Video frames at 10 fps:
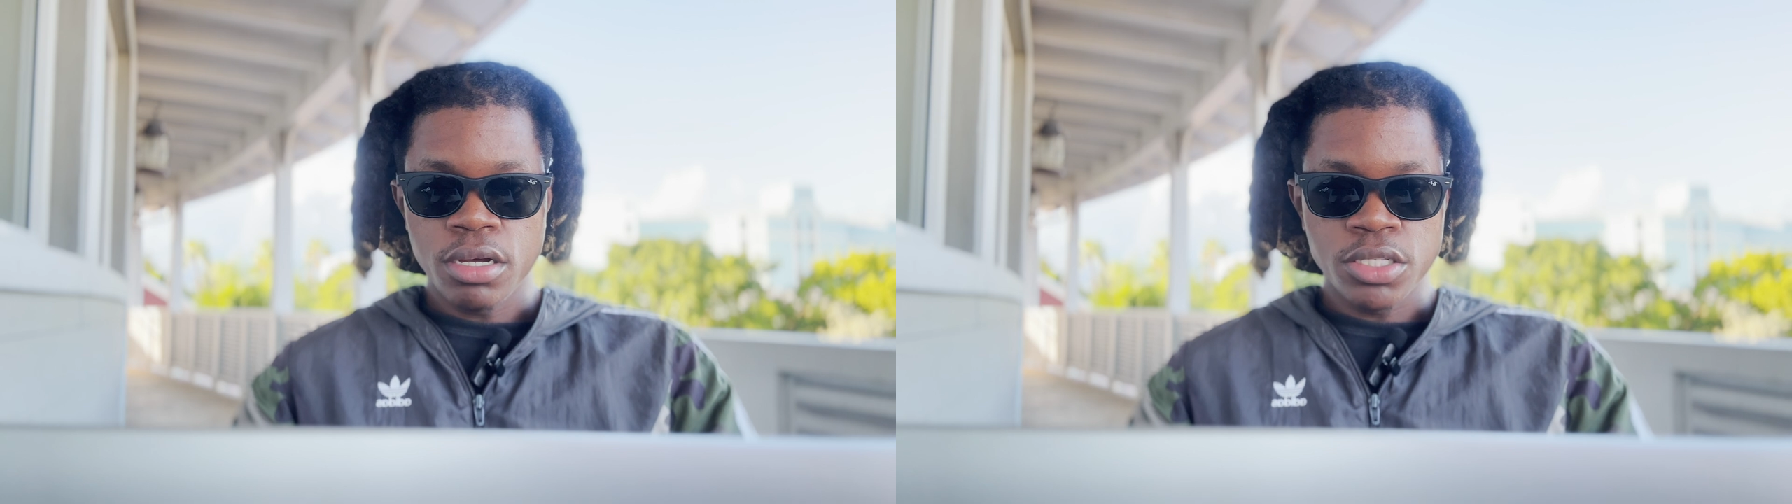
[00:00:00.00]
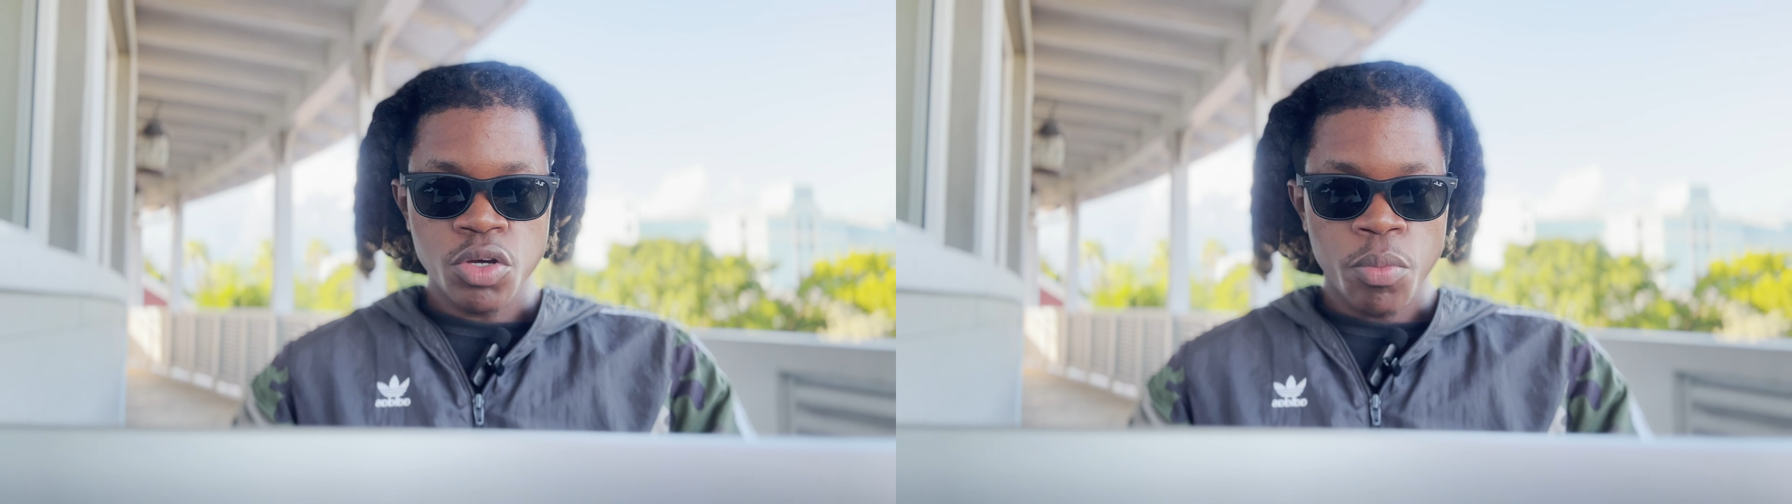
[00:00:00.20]

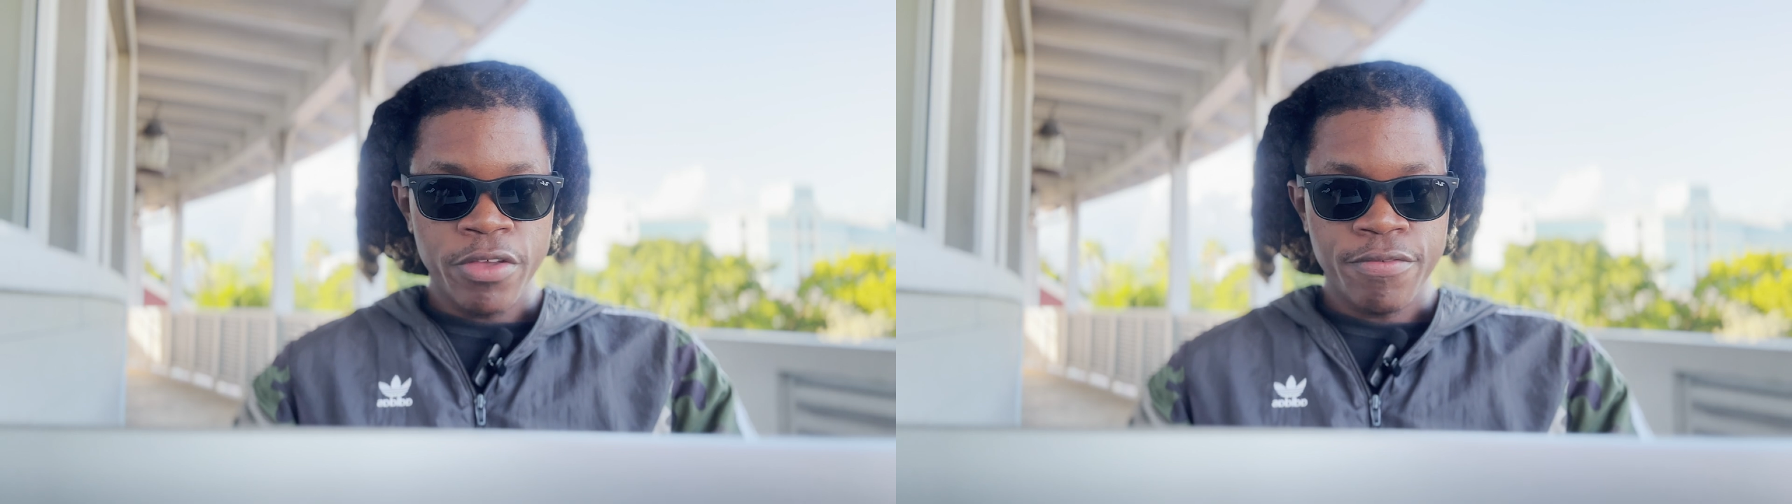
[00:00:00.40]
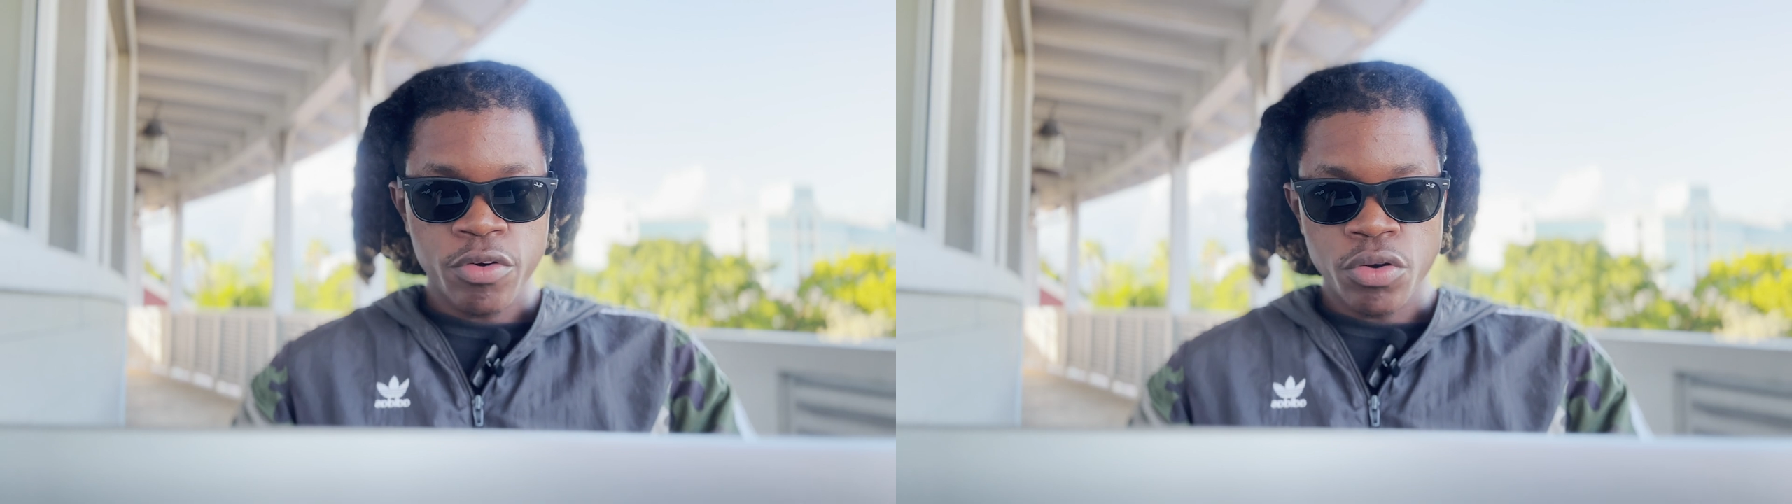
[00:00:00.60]

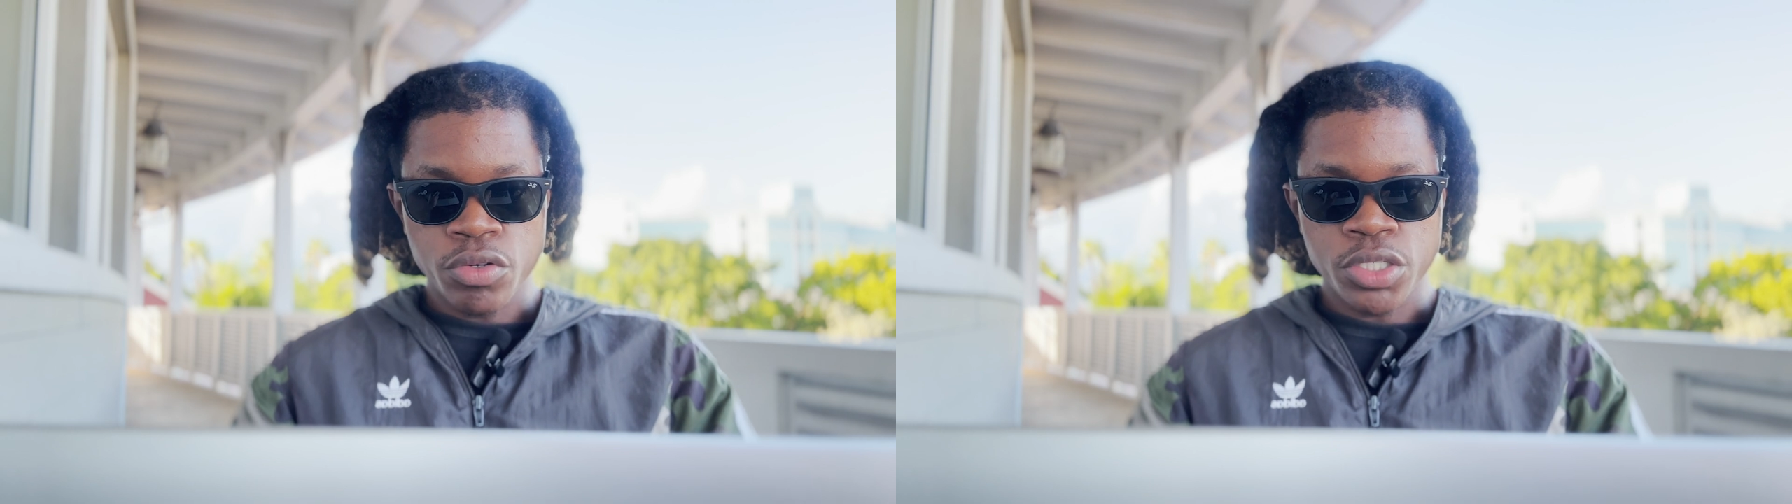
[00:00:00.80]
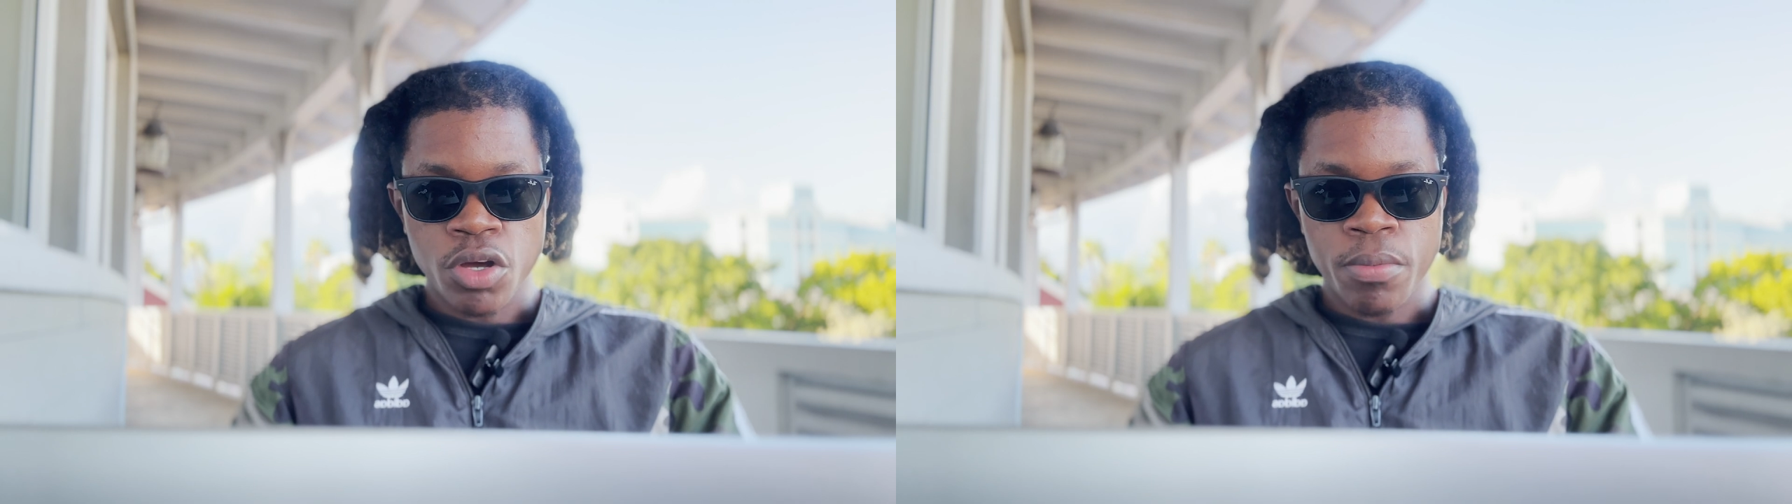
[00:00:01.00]
Adobe
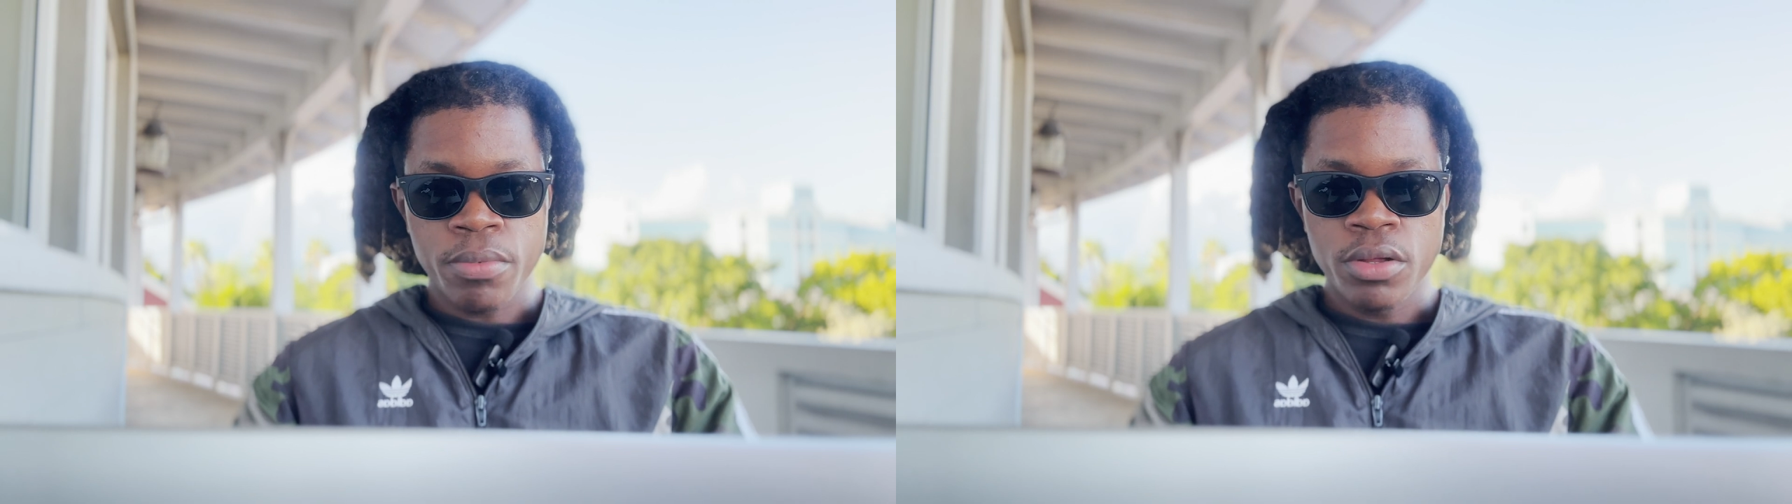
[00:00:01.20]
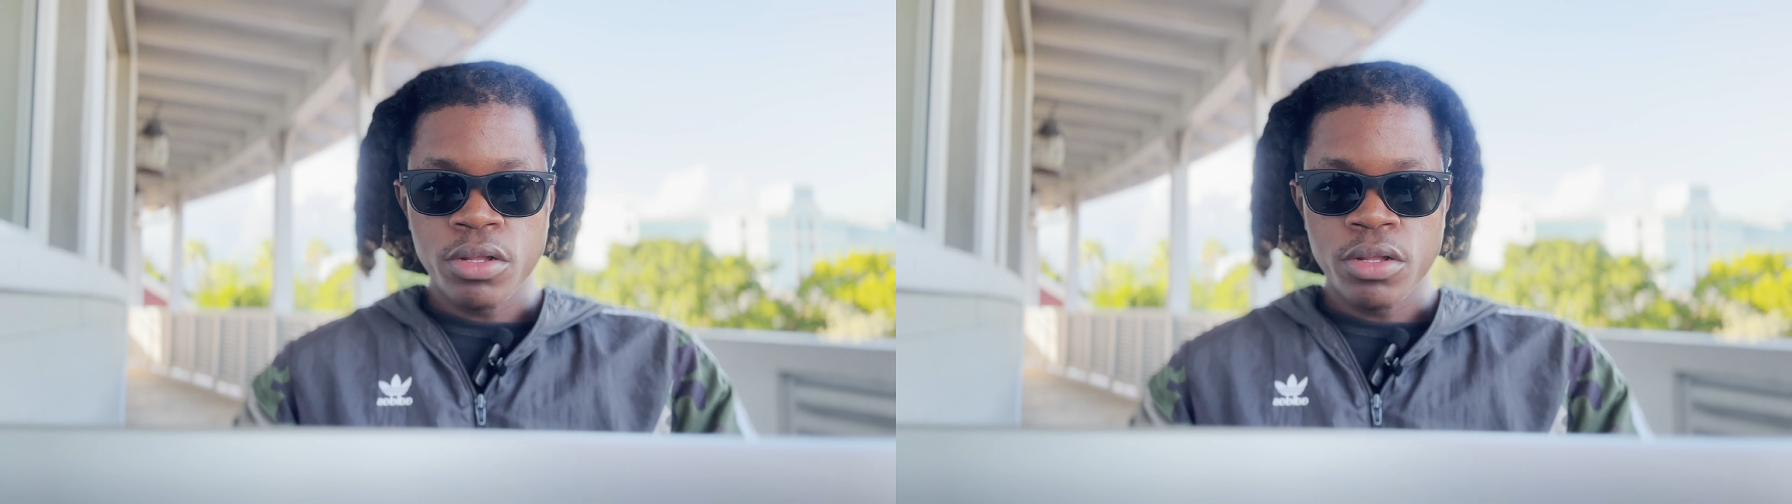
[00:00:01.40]
Photoshop,